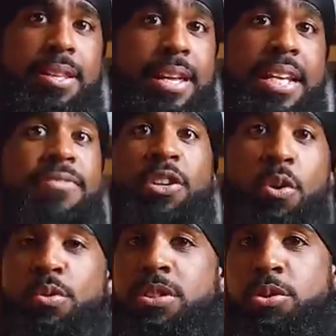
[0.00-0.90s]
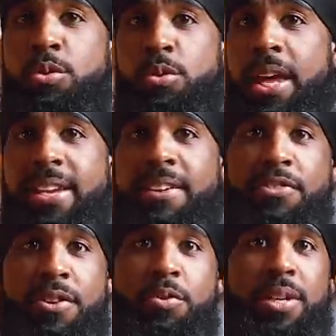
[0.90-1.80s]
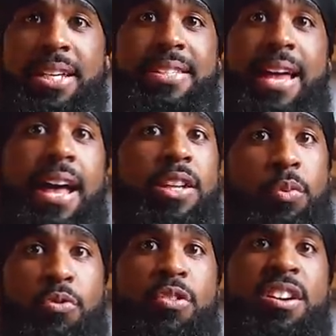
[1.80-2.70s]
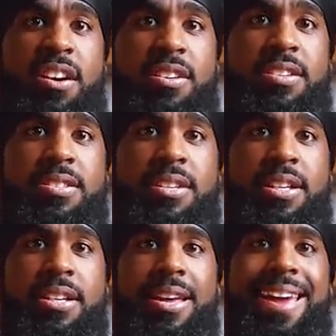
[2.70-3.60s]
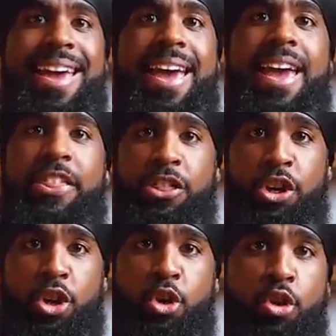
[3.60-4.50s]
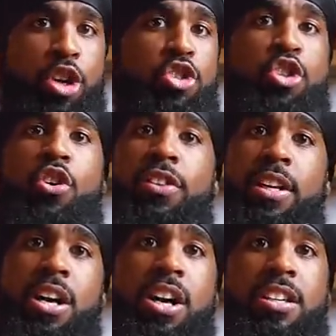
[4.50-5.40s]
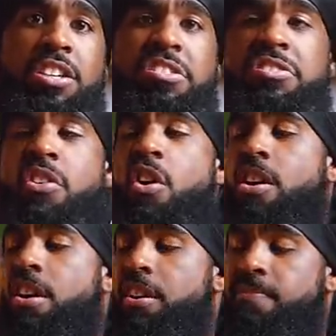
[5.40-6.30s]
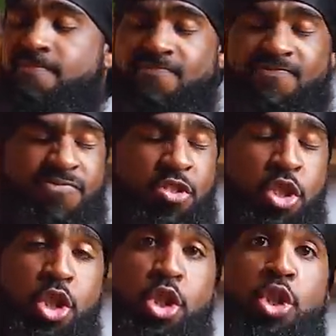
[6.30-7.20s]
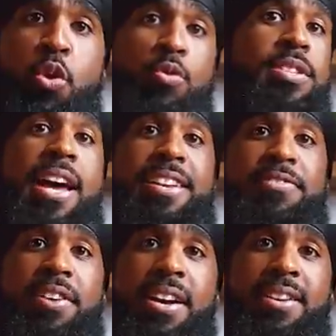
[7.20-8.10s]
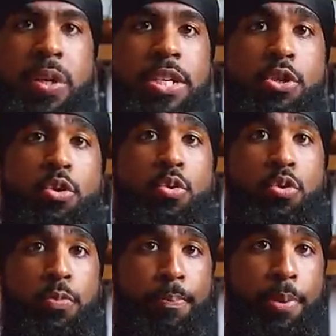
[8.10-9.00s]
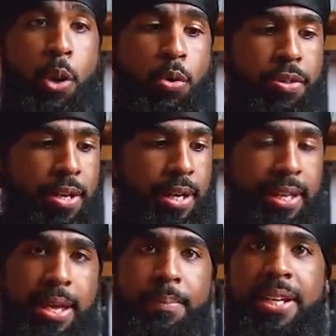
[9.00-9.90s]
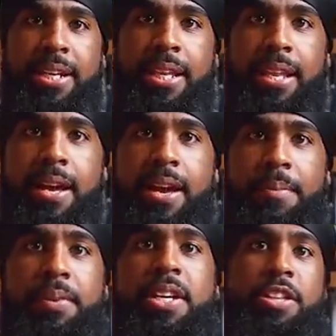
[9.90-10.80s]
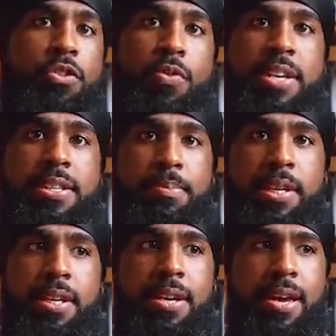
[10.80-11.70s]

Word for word: That even goes to like if you're doing a salad with red onions in it, and the crunch on the onions are so satisfying. We use both a lemon and a lime in the recipe.